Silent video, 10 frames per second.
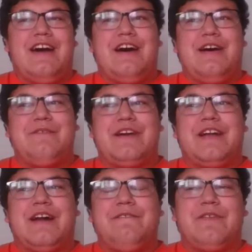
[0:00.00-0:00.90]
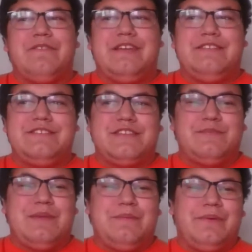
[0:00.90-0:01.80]
that come from the
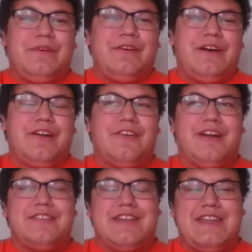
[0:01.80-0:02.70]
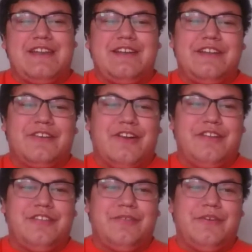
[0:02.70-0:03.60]
Indigenous people across Canada and
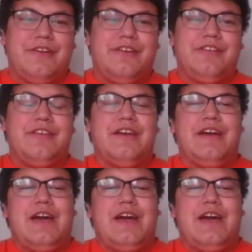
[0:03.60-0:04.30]
across the world